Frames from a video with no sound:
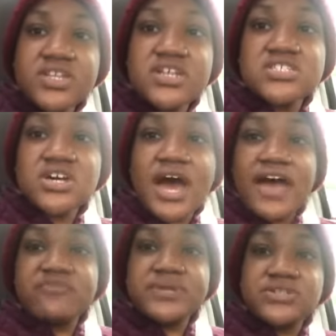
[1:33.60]
So I
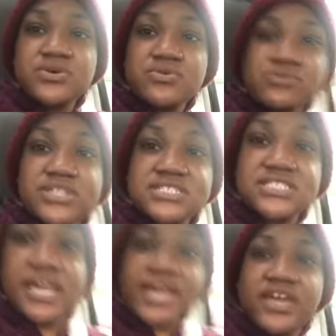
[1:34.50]
have been doing real
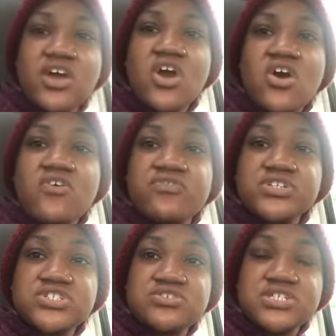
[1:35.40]
estate
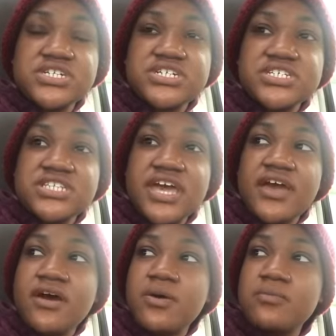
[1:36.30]
for 2 years
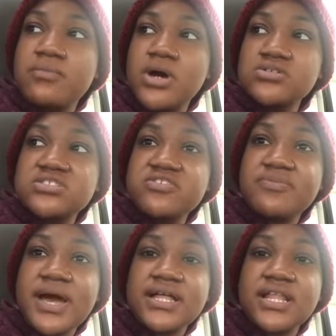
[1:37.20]
now. Most of
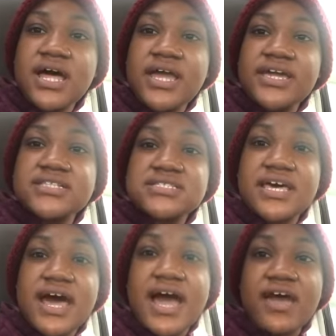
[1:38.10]
my clients
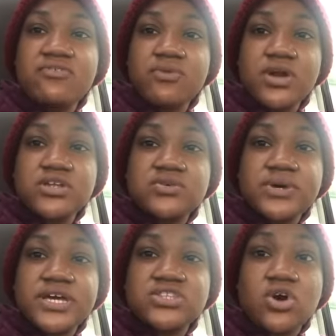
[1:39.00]
that I have worked
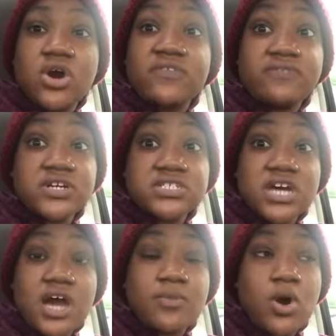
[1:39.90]
with are
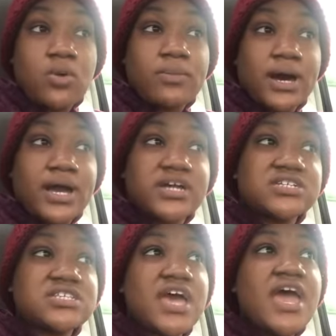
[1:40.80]
first-time home
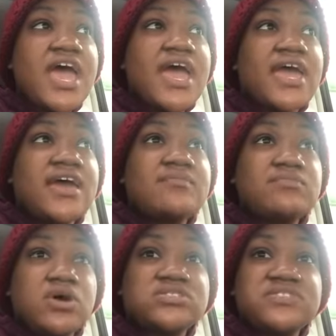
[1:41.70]
buyers, and
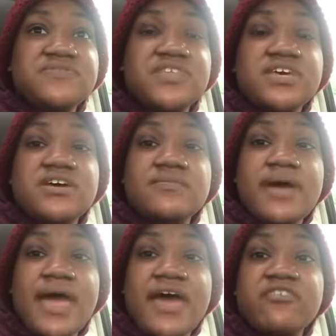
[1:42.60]
most of them
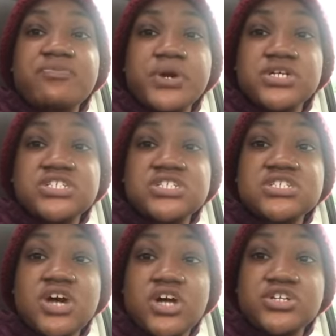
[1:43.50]
have
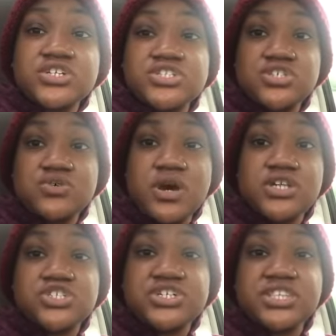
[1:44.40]
purchased under
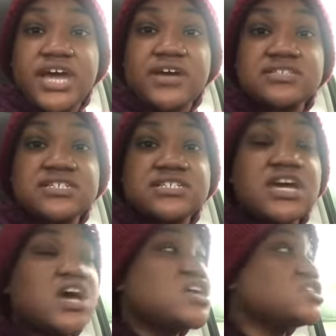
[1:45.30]
$200,000.
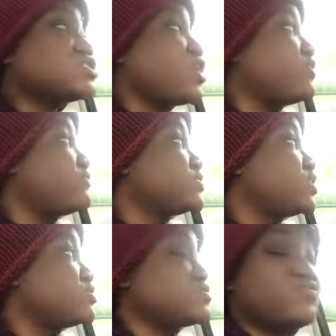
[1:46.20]
So for
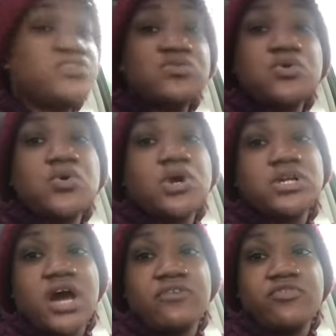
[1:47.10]
those of you who are
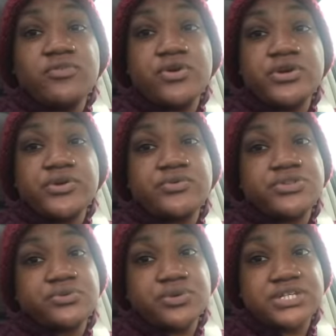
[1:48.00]
not familiar with
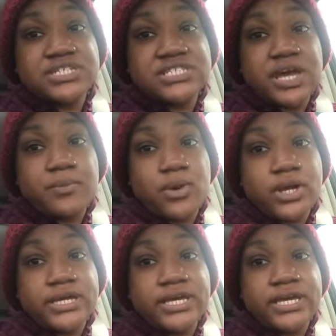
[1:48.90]
the real estate
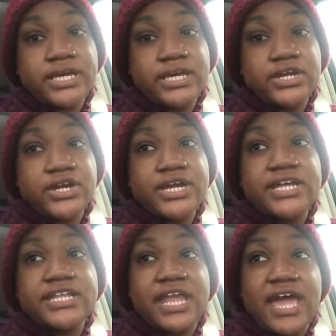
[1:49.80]
market here
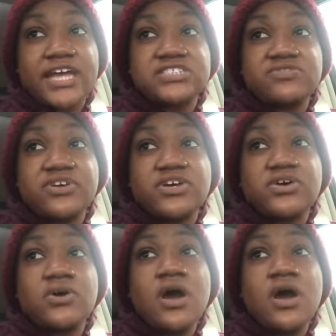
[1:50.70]
in Nashville,